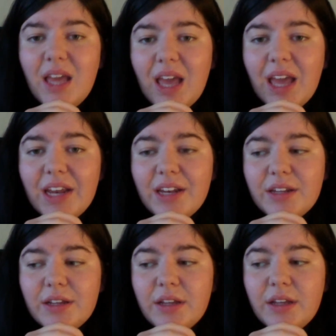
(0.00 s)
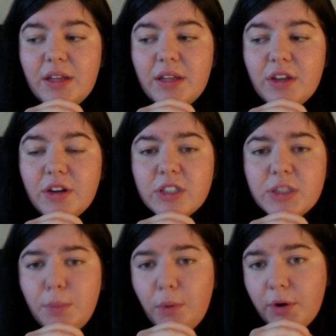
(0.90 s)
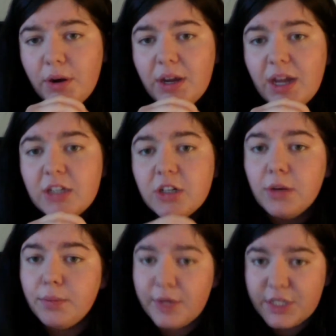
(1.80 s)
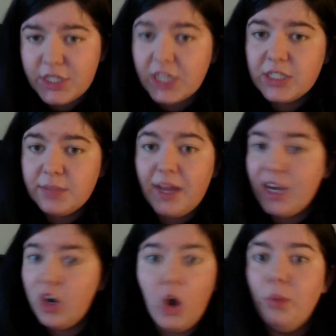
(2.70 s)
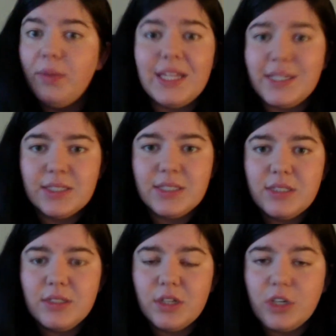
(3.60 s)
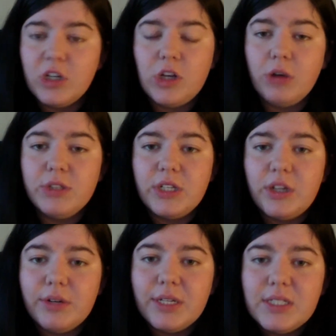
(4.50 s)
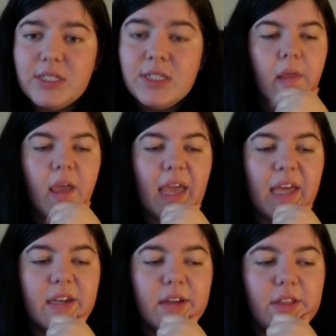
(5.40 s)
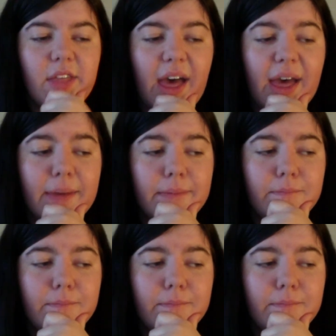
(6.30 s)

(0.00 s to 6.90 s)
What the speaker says: and your support and your appreciation by no means goes unnoticed, and that